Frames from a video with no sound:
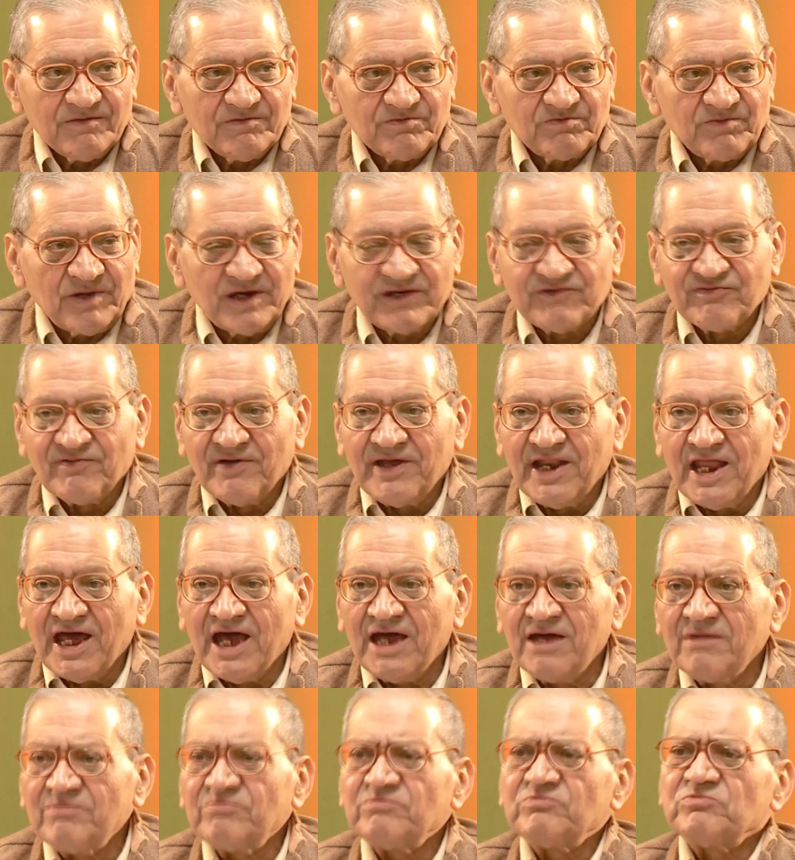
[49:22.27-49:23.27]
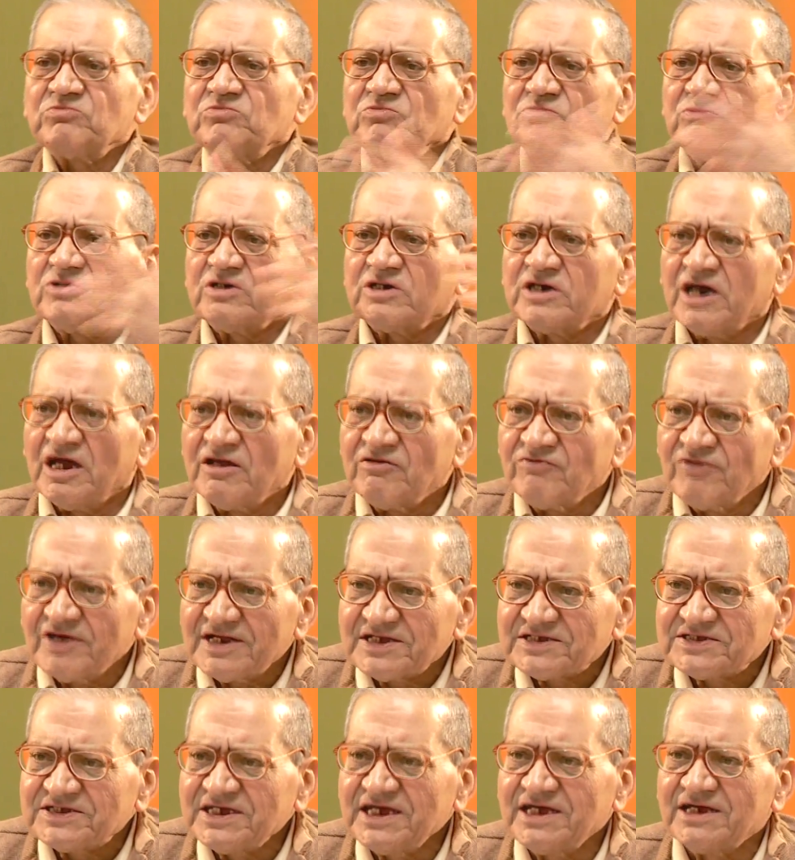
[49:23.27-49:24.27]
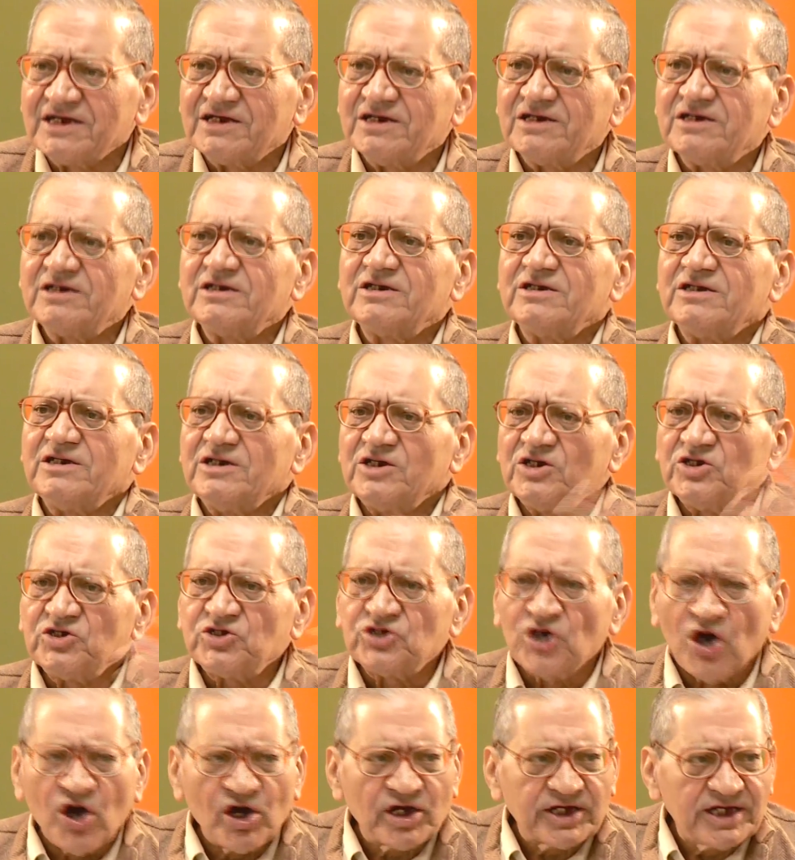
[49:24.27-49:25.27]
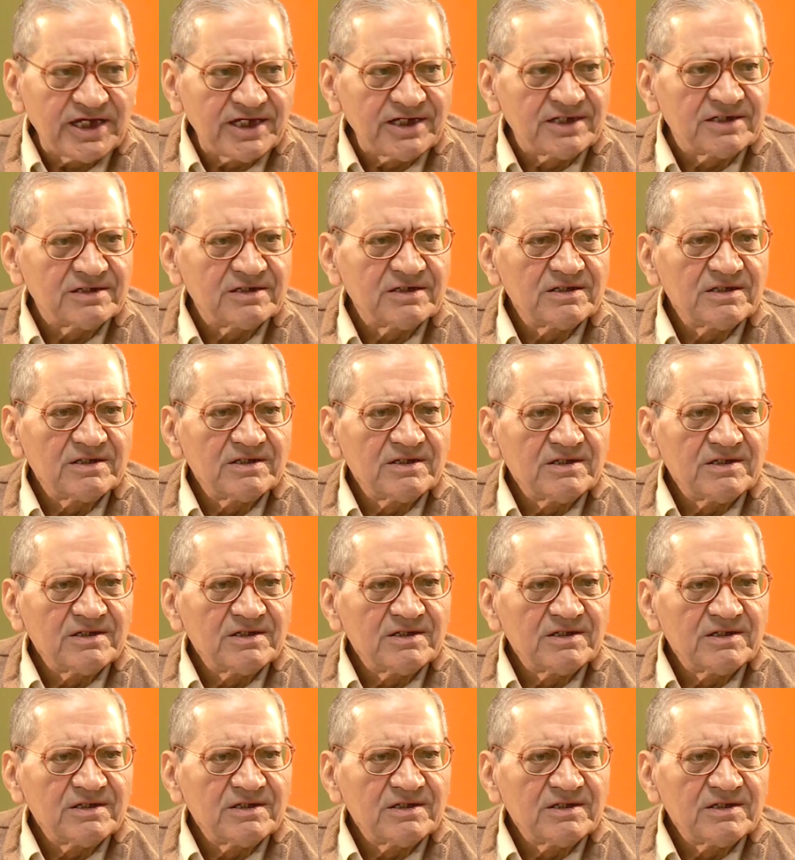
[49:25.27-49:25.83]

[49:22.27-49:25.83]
But when I am conversing, talking,